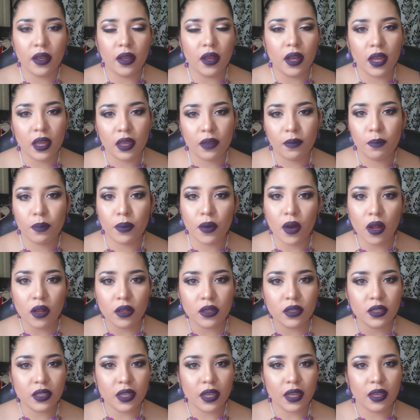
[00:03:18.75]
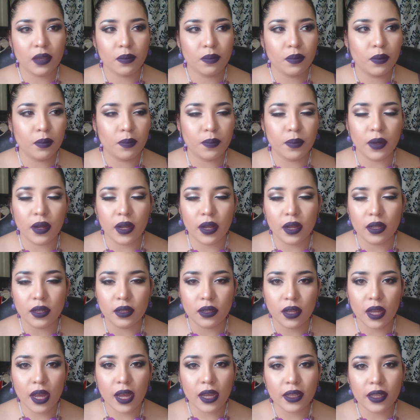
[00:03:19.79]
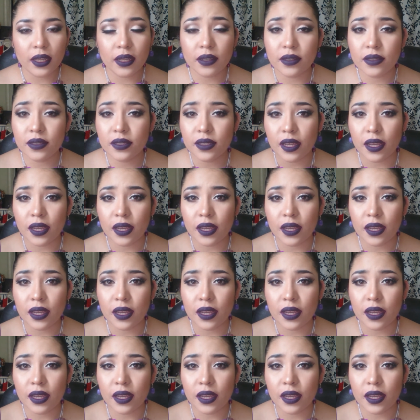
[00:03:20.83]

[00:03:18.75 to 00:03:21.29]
I bronze, I put highlighters,